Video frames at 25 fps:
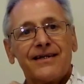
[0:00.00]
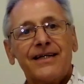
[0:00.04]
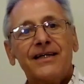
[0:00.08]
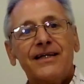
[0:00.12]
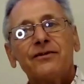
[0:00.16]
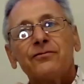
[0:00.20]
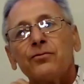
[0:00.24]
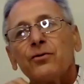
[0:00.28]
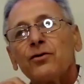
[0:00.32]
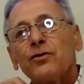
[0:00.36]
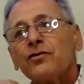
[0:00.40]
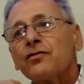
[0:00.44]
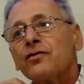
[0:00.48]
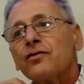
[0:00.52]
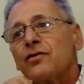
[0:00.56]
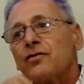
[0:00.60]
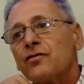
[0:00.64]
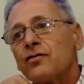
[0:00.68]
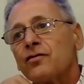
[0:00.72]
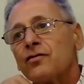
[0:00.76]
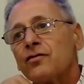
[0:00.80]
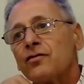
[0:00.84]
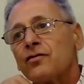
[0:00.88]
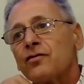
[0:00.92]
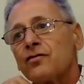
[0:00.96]
It was
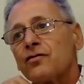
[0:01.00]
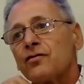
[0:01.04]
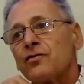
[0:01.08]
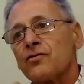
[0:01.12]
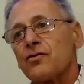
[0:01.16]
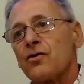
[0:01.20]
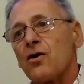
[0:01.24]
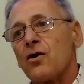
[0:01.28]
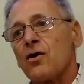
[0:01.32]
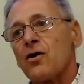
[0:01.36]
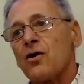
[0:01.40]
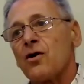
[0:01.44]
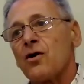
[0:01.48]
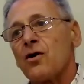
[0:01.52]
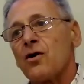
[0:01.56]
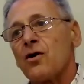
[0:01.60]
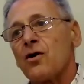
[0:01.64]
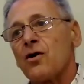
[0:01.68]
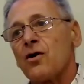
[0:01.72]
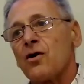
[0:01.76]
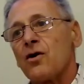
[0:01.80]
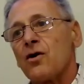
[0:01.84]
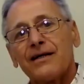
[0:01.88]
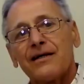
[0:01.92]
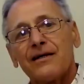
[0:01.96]
destroyed
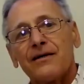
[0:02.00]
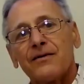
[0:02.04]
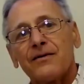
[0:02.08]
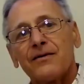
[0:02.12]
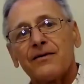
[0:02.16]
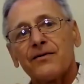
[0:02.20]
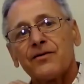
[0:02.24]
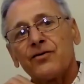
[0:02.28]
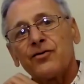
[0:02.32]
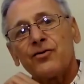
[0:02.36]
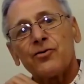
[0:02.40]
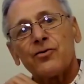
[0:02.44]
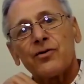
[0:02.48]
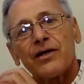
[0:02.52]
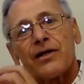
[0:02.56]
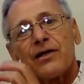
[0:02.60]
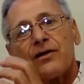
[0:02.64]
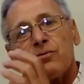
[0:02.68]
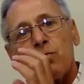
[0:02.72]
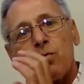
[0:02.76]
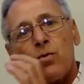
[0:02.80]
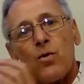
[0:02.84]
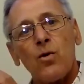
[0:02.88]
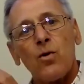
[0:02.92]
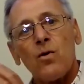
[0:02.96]
uh, during a
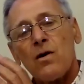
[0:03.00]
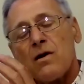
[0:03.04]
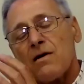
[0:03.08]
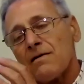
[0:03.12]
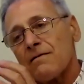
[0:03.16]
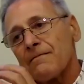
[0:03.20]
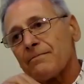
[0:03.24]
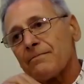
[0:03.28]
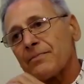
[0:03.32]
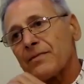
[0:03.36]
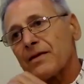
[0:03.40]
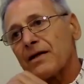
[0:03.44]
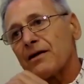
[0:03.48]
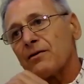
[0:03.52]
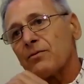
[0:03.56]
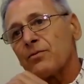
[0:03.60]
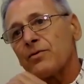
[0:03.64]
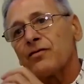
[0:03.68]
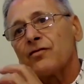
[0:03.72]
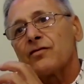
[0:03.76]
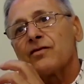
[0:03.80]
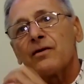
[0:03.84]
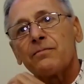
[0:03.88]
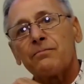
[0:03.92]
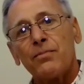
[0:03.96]
war uh,
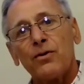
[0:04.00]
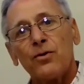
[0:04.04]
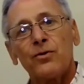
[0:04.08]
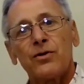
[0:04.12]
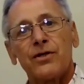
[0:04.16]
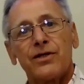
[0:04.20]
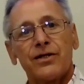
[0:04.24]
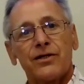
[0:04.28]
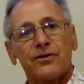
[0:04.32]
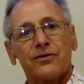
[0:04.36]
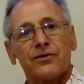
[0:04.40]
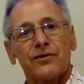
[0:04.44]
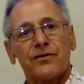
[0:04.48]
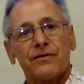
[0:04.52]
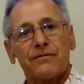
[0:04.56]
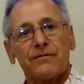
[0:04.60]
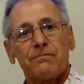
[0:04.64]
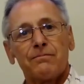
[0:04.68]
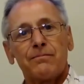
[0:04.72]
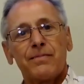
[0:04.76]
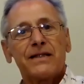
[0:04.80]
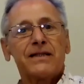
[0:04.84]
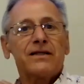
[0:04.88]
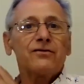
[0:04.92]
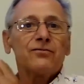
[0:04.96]
with Napoleon,
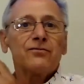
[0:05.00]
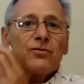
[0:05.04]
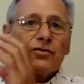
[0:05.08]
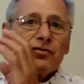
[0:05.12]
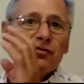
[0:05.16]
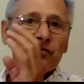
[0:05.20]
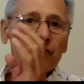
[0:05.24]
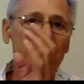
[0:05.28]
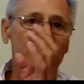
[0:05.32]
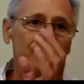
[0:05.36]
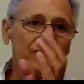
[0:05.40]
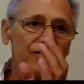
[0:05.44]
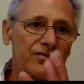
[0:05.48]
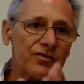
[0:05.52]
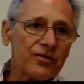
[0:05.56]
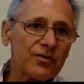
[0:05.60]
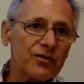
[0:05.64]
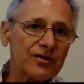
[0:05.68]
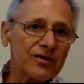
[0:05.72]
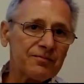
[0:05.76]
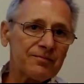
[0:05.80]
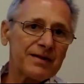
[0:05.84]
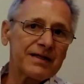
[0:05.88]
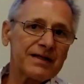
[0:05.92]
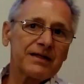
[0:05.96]
but it wasn't
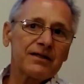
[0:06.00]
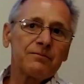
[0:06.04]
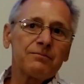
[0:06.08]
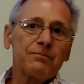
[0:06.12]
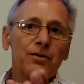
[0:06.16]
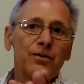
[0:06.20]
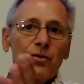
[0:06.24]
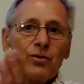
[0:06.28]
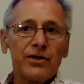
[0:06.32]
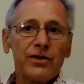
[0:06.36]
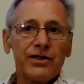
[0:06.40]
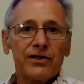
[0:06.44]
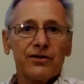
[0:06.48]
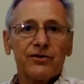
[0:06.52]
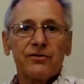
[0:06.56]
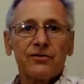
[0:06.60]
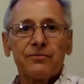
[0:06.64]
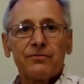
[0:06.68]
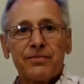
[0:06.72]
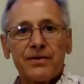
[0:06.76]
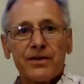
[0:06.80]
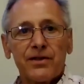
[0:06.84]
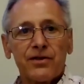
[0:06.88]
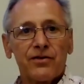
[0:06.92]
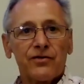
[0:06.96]
destroyed by
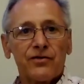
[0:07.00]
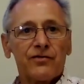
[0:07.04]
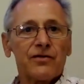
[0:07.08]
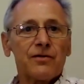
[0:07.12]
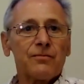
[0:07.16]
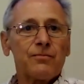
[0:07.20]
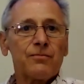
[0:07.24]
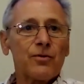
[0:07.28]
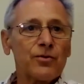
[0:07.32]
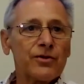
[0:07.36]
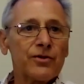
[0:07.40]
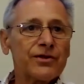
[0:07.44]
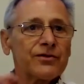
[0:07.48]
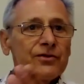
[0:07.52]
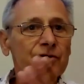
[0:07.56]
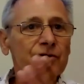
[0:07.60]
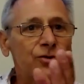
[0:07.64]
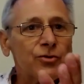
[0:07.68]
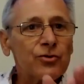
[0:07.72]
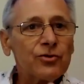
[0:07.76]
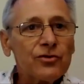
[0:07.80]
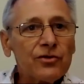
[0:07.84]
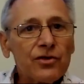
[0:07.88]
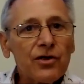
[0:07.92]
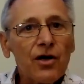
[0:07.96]
Napoleon because Napoleon
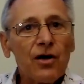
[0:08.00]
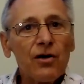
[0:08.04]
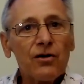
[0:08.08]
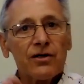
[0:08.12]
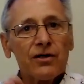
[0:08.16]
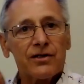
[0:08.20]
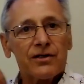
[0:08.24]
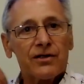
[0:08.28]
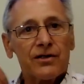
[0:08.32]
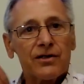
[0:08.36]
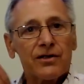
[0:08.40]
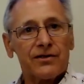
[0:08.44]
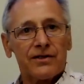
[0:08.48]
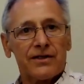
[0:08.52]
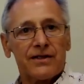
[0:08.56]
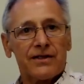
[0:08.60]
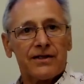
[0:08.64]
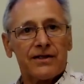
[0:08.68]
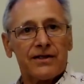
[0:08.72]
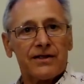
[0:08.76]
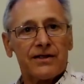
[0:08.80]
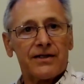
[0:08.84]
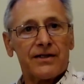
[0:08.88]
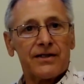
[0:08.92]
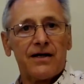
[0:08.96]
couldn't conquer the
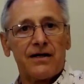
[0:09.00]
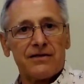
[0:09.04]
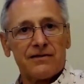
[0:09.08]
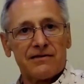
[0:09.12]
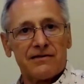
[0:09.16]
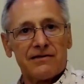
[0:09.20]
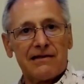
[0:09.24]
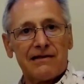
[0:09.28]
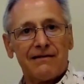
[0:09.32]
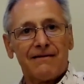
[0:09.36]
castle.